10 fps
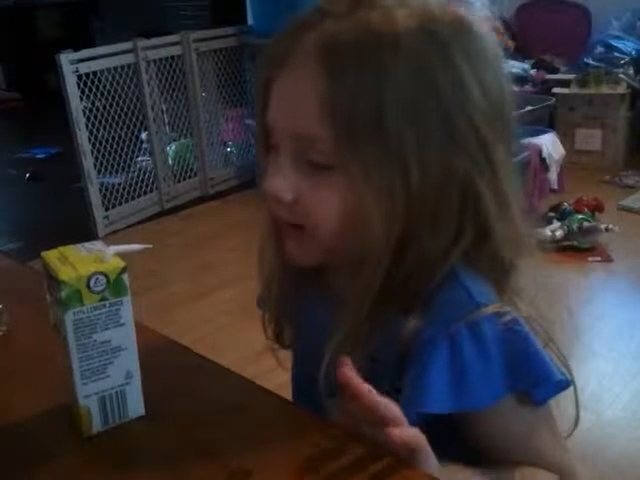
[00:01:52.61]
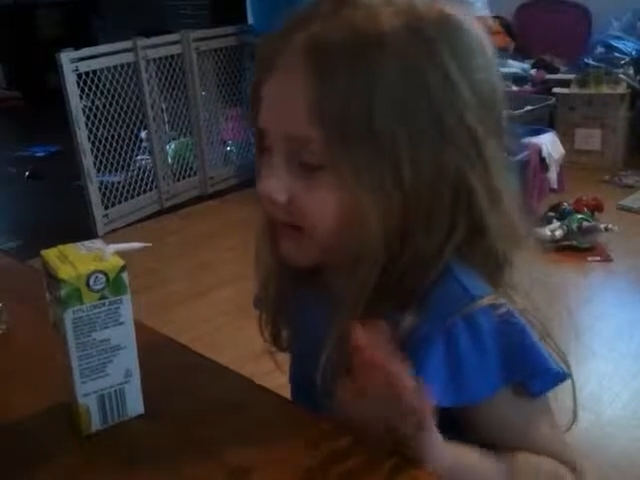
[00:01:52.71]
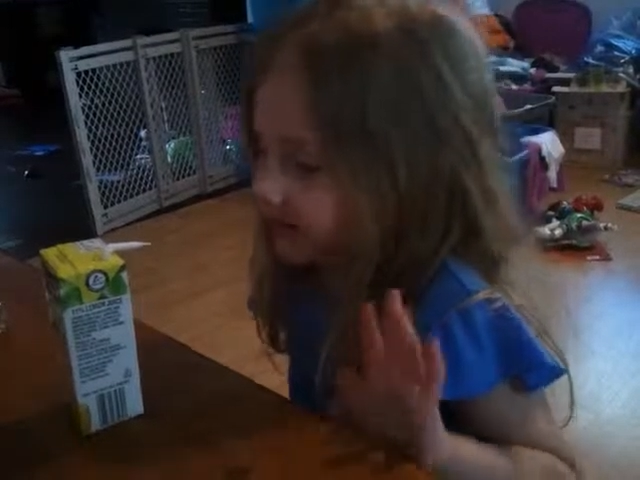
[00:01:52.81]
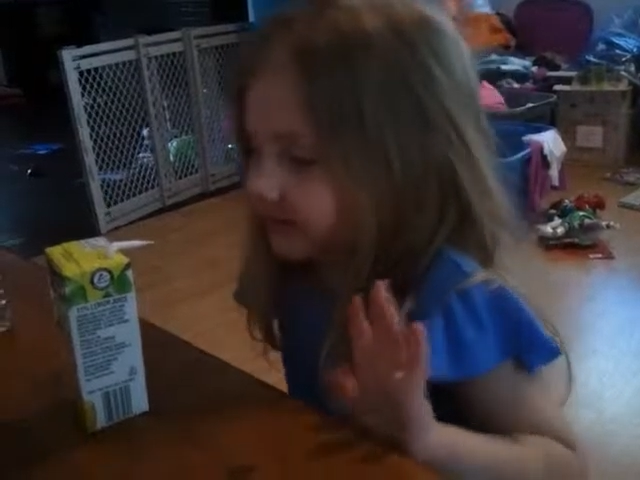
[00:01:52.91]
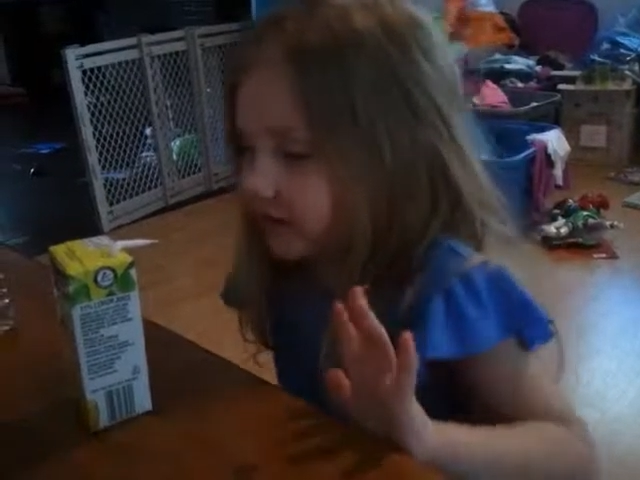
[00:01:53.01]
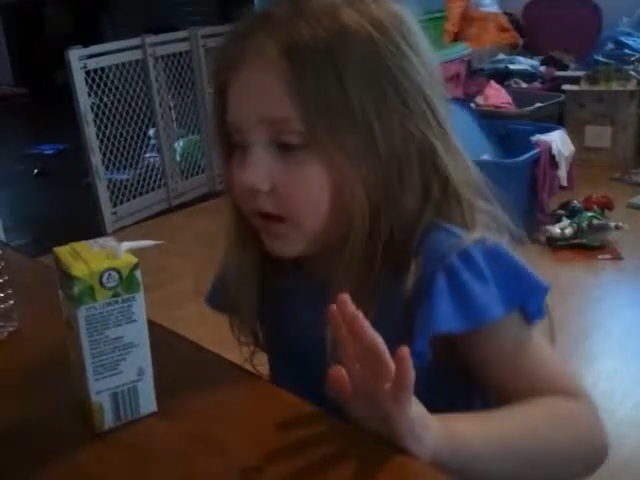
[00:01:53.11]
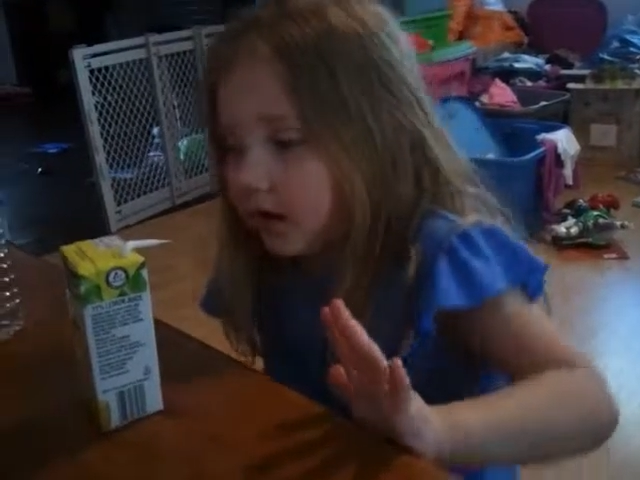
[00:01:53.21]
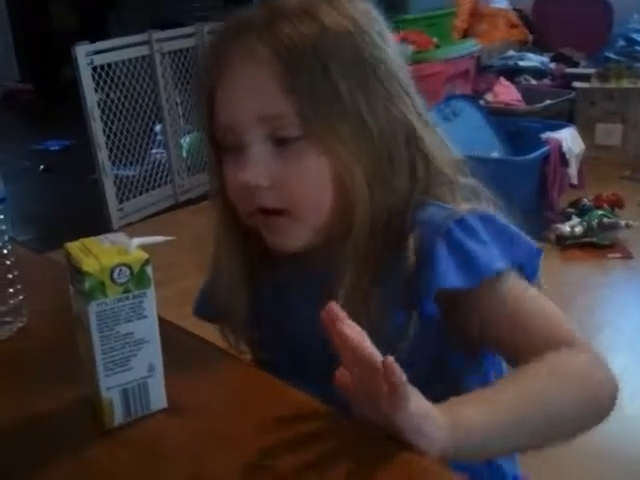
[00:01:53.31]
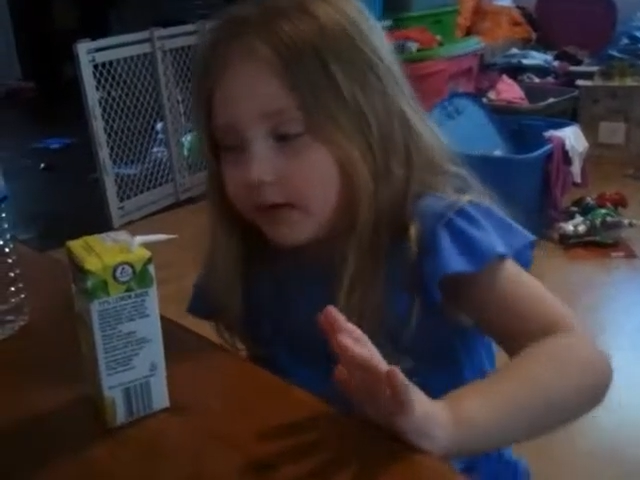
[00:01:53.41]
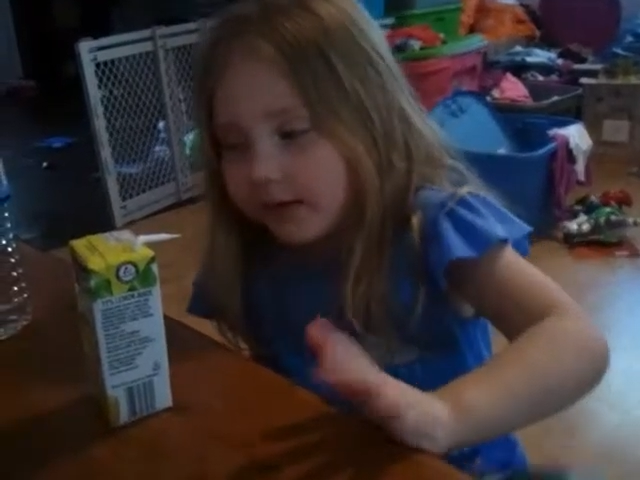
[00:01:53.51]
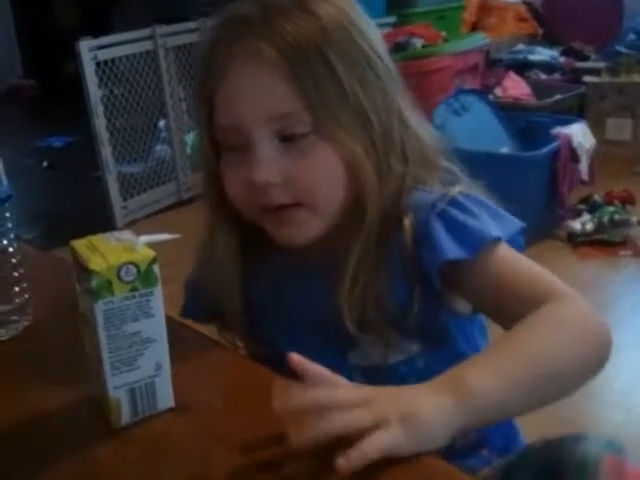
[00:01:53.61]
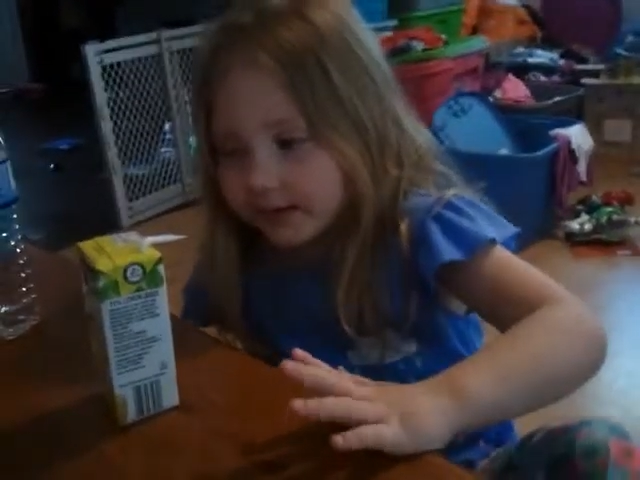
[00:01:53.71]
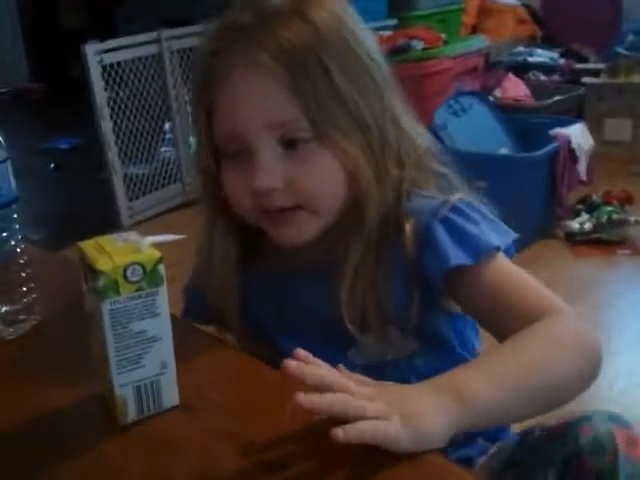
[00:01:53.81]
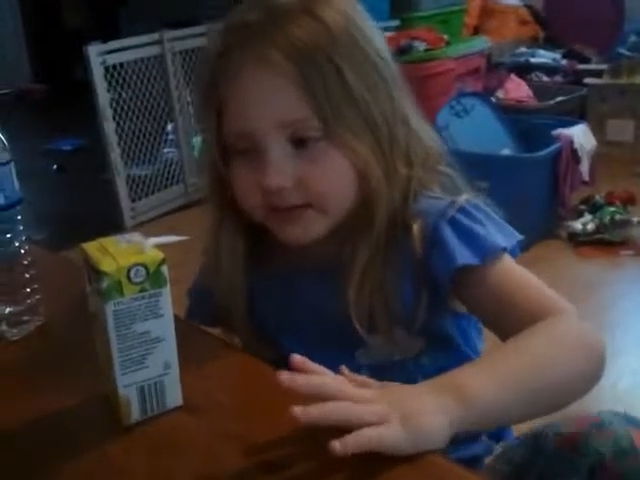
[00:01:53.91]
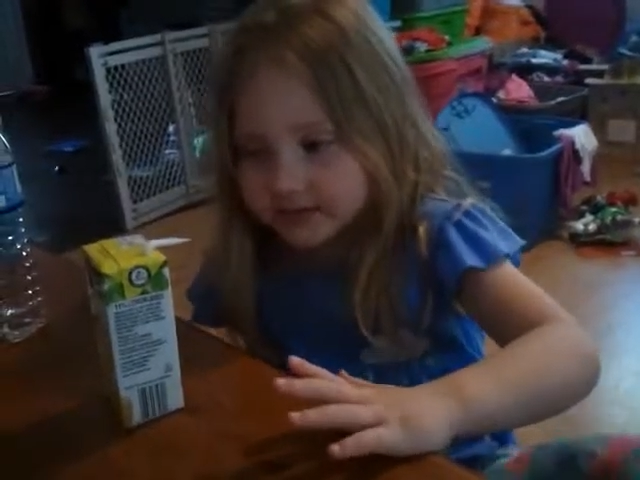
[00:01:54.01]
It's not. Uh,
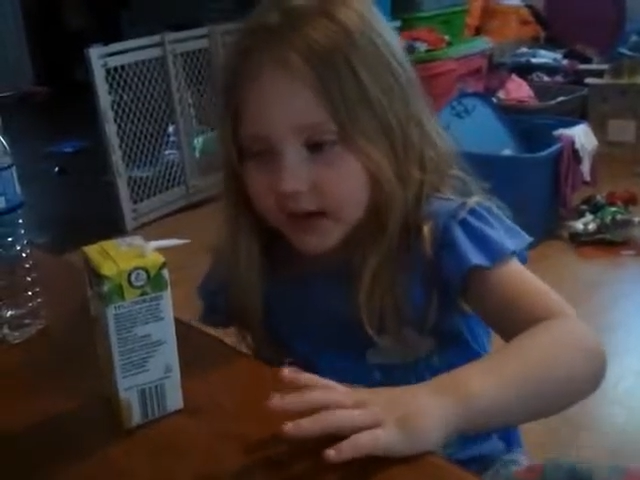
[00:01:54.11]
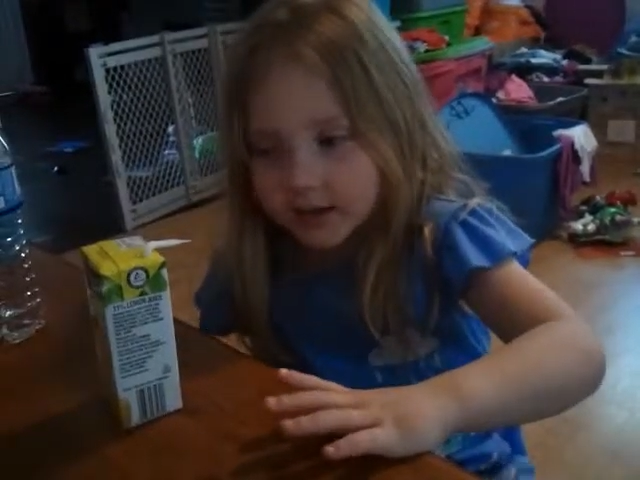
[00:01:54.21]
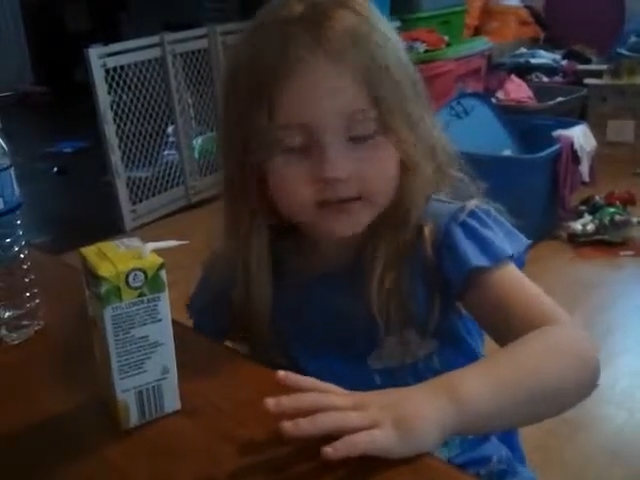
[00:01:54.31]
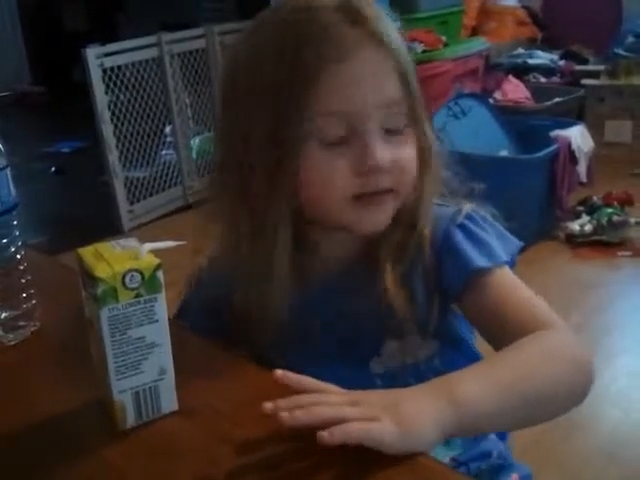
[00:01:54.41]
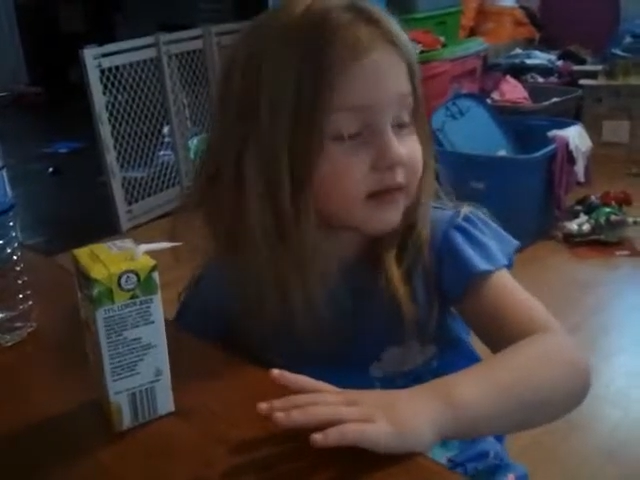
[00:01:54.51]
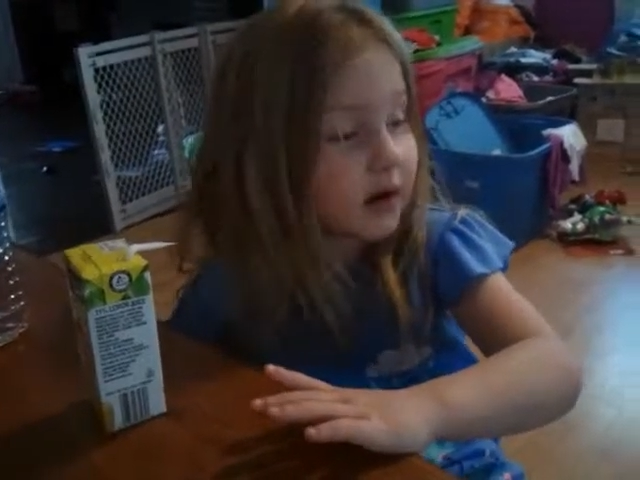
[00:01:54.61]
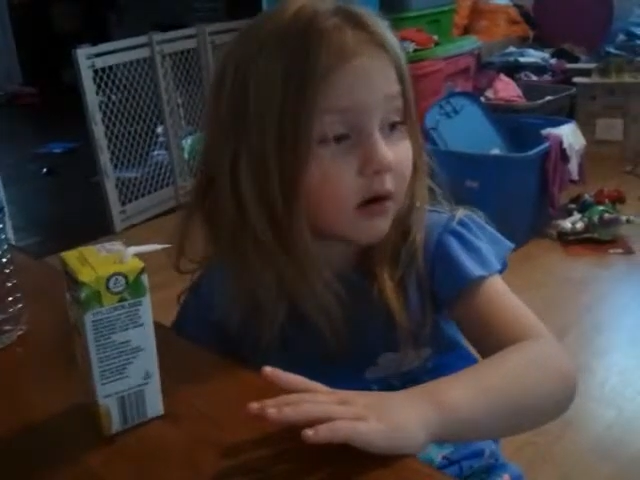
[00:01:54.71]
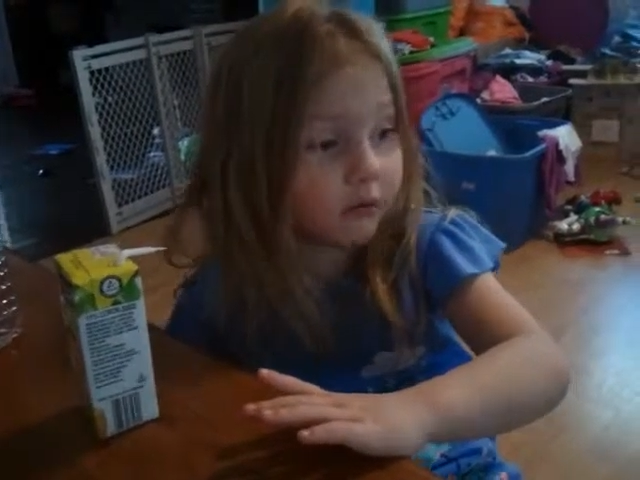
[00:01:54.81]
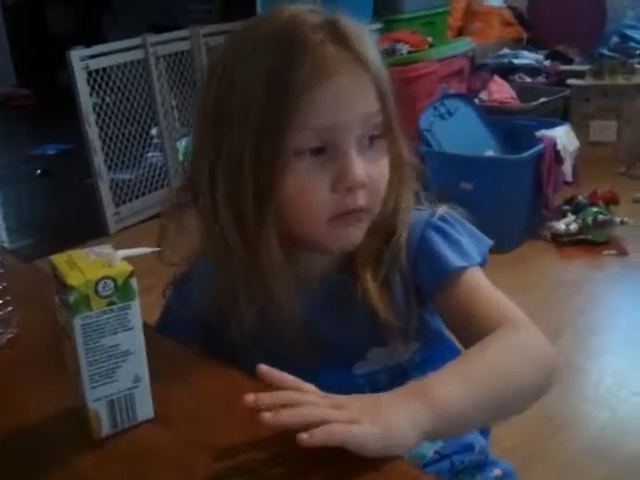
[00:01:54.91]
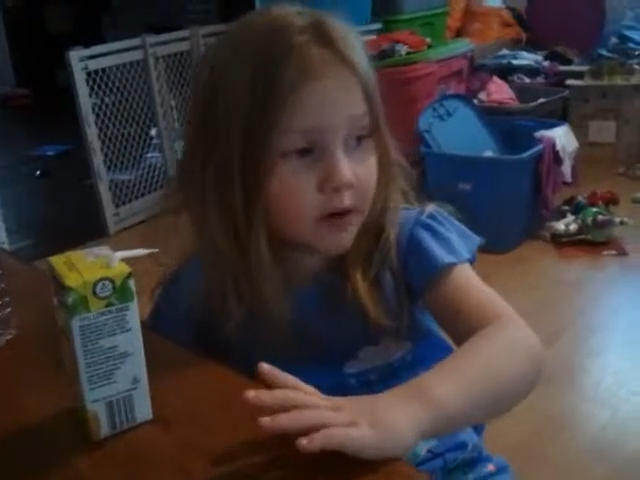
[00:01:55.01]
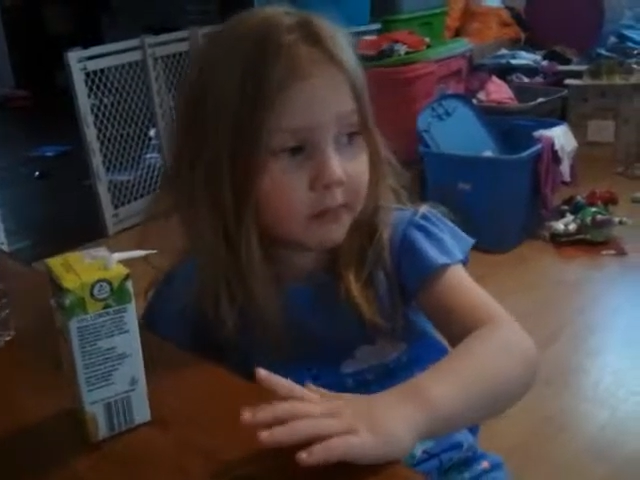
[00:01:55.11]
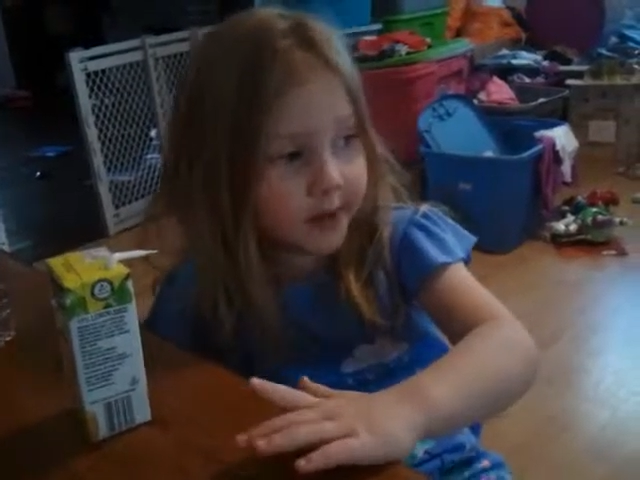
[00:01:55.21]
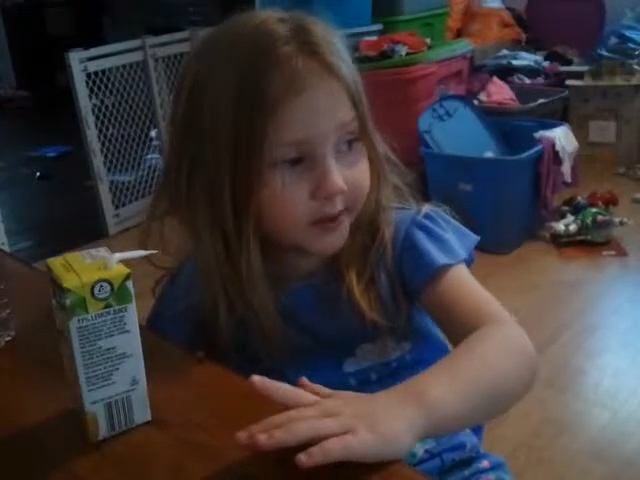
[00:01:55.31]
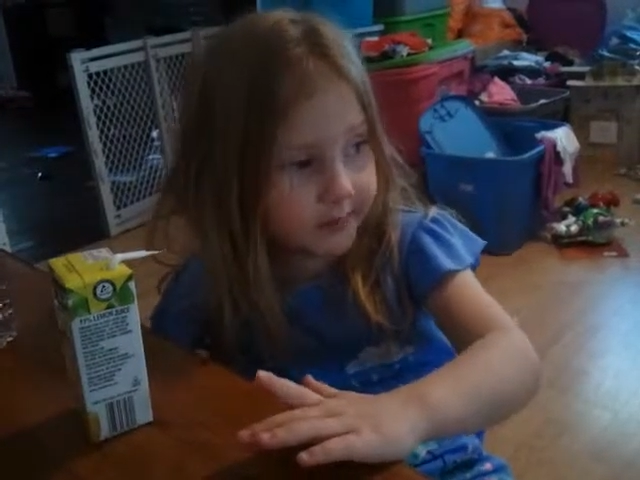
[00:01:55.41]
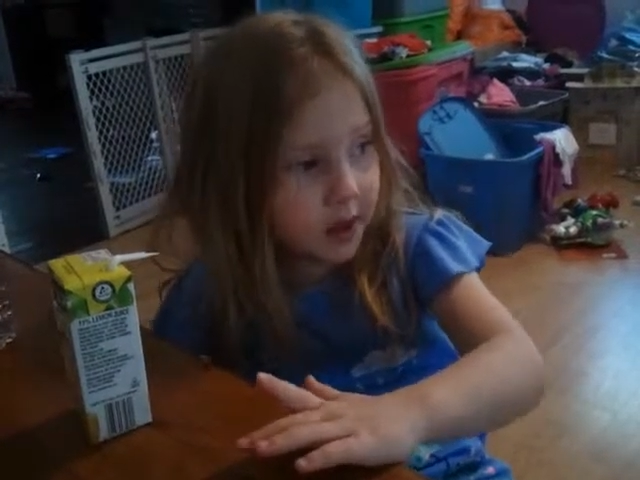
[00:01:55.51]
it's not just called
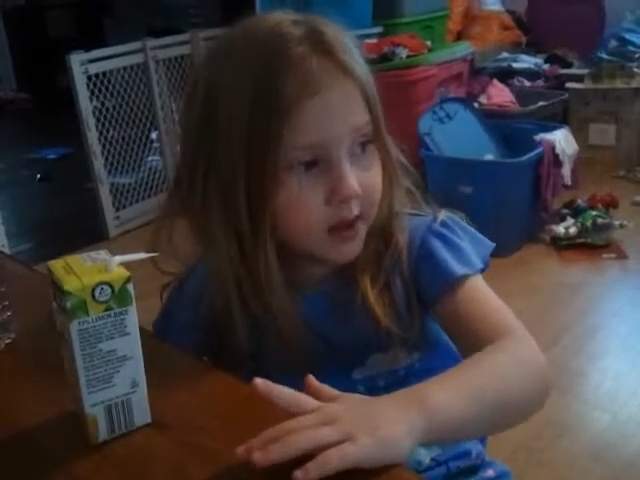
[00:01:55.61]
lemon.